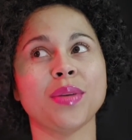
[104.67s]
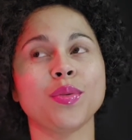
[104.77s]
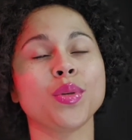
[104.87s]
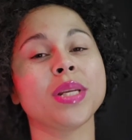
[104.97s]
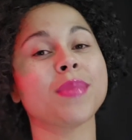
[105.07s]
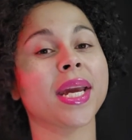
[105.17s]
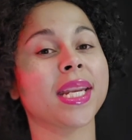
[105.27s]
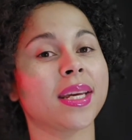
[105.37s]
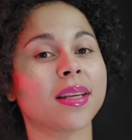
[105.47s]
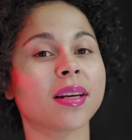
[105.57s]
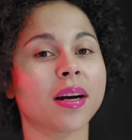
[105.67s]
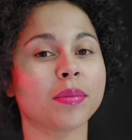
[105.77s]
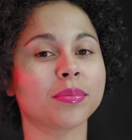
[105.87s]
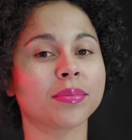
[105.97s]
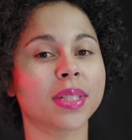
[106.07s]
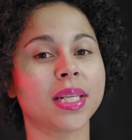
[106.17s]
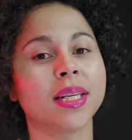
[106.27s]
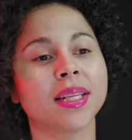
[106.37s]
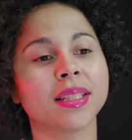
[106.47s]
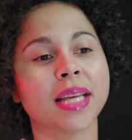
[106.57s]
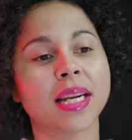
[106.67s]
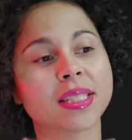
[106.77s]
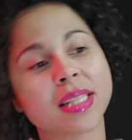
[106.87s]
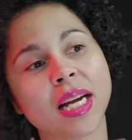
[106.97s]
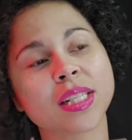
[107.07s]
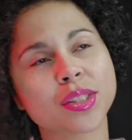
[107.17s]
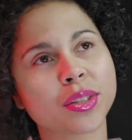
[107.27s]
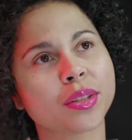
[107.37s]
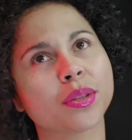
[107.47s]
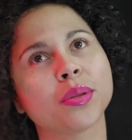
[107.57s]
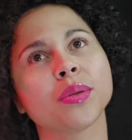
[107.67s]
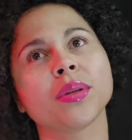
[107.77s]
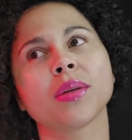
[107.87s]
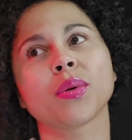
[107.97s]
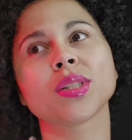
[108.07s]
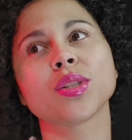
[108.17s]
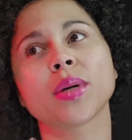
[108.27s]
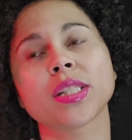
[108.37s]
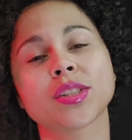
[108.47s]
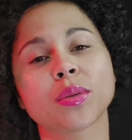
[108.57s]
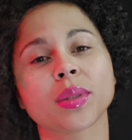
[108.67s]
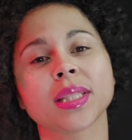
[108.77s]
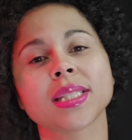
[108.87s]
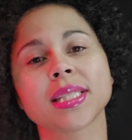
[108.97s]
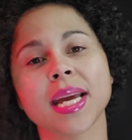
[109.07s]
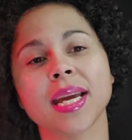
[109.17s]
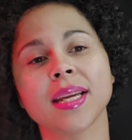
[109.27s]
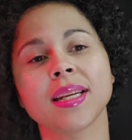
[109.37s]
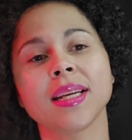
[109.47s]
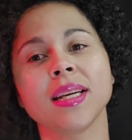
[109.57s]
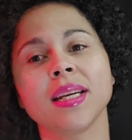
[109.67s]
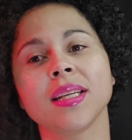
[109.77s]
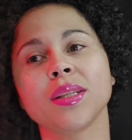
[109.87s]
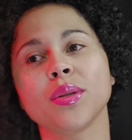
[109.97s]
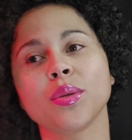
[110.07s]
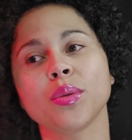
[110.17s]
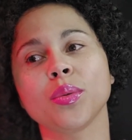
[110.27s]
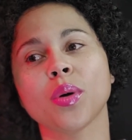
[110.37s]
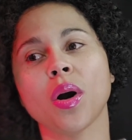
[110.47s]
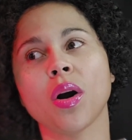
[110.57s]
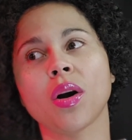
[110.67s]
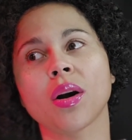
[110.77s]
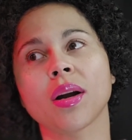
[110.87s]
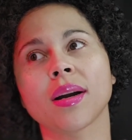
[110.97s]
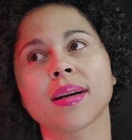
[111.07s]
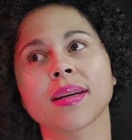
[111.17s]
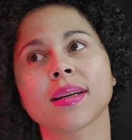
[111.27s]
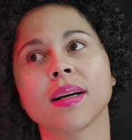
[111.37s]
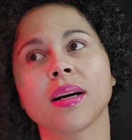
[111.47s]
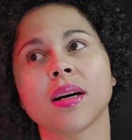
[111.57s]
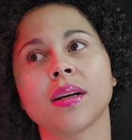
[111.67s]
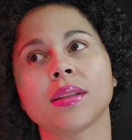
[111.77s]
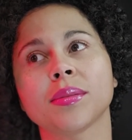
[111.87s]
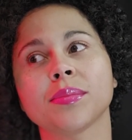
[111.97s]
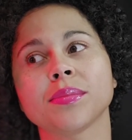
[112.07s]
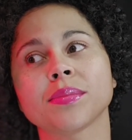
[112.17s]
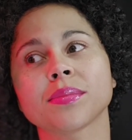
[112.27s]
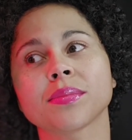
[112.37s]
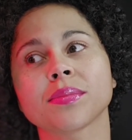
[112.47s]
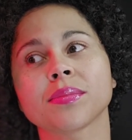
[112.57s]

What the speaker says: if you didn't make any income. That is not true. Once you register with the state, you are letting